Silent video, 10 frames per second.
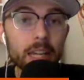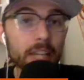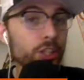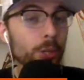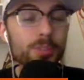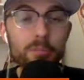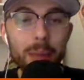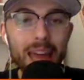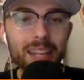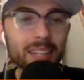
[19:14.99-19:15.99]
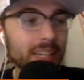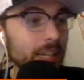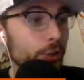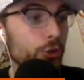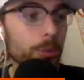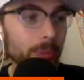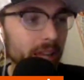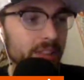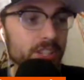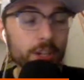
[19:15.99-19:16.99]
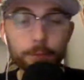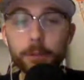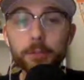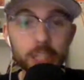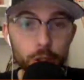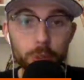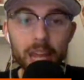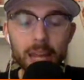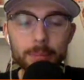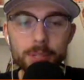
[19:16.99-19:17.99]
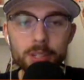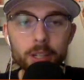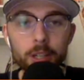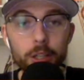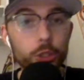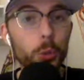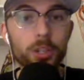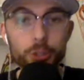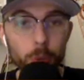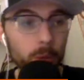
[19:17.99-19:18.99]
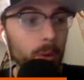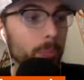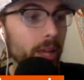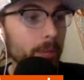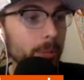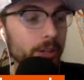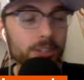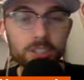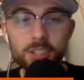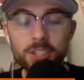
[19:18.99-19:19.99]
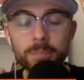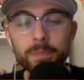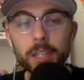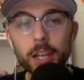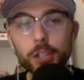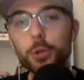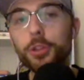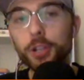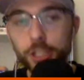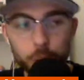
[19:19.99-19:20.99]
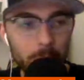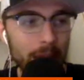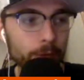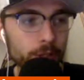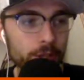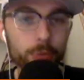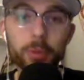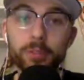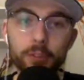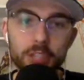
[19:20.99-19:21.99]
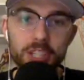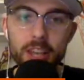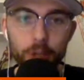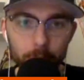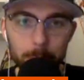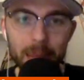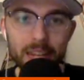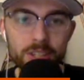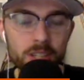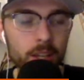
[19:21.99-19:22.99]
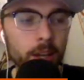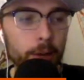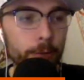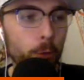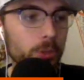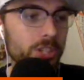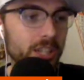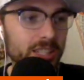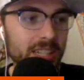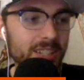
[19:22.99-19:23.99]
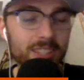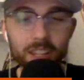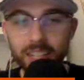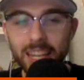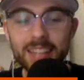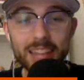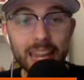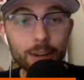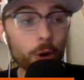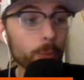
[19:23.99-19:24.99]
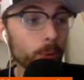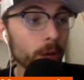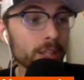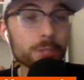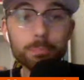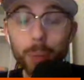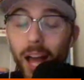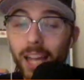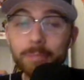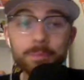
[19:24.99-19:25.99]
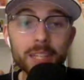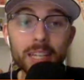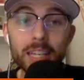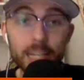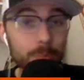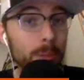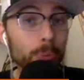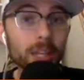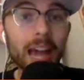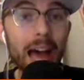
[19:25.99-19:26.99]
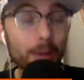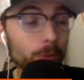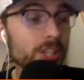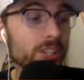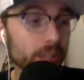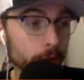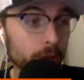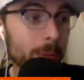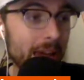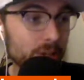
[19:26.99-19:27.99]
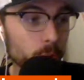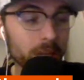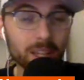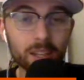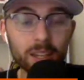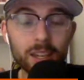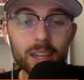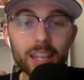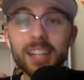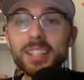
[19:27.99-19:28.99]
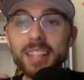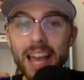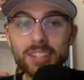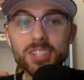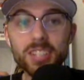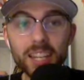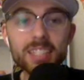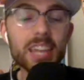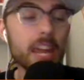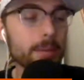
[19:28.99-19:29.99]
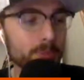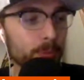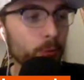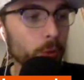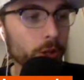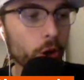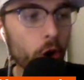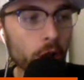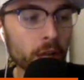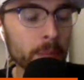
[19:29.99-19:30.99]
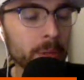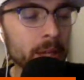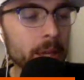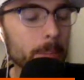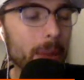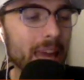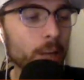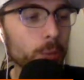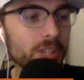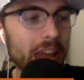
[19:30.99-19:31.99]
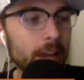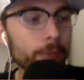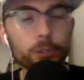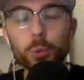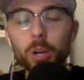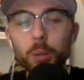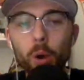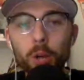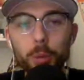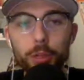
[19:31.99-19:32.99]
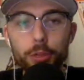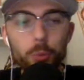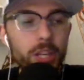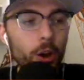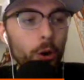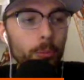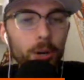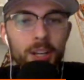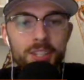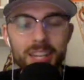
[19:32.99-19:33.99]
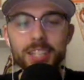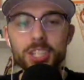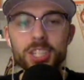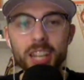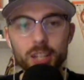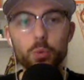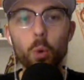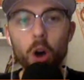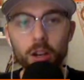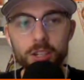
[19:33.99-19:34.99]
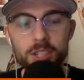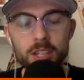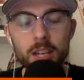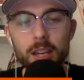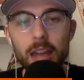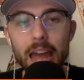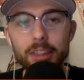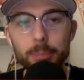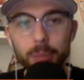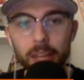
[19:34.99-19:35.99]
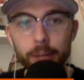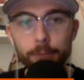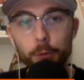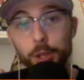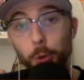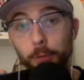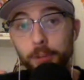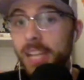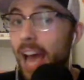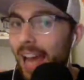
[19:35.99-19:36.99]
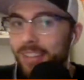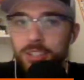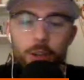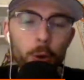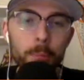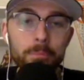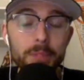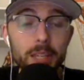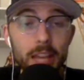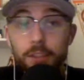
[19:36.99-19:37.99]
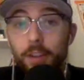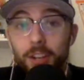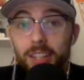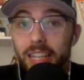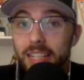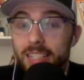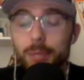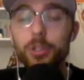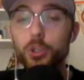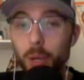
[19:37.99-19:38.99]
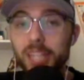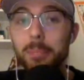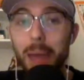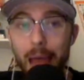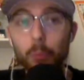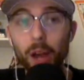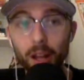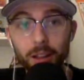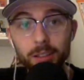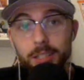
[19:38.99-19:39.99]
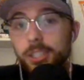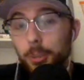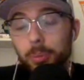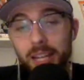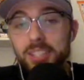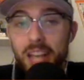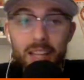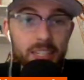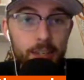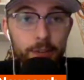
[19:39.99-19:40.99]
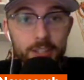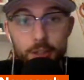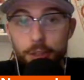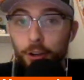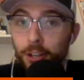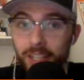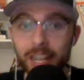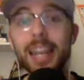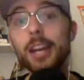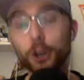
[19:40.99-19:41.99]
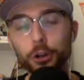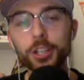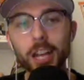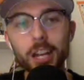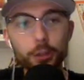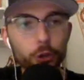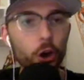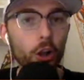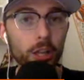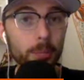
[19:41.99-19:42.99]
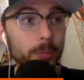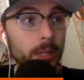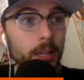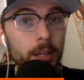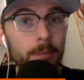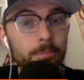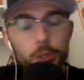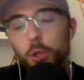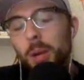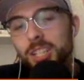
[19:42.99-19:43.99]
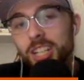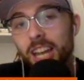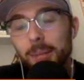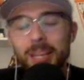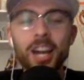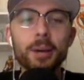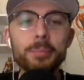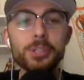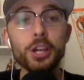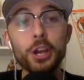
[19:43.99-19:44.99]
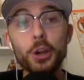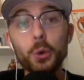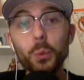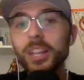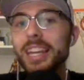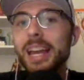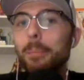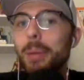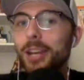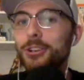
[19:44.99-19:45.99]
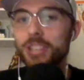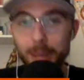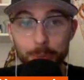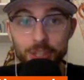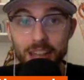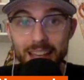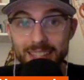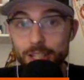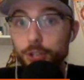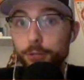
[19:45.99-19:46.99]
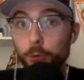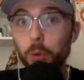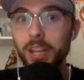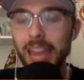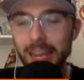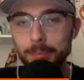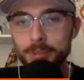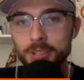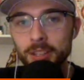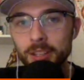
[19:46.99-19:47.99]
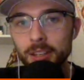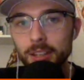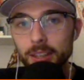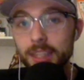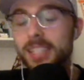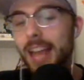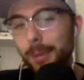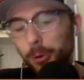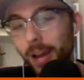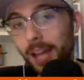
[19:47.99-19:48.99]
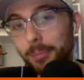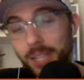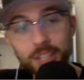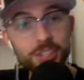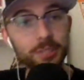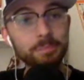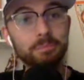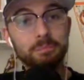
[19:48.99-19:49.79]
In terms of Bannon in AAA this year, 52 games, 221 plate appearances, a .232 average, a .357 on base, .416 slugging, has 8 home runs, but he's been pretty hot recently over the past week. In his last 6 games before the call-up, Bannon was 8-for-21 with 3 home runs and 6 walks at the plate for the Norfolk Tides. So at the very least, he was swinging the bat well, still playing solid defense at third, and had earned another call-up. So the question kind of becomes, will he get a bigger sample size than just 4 games this time around? Because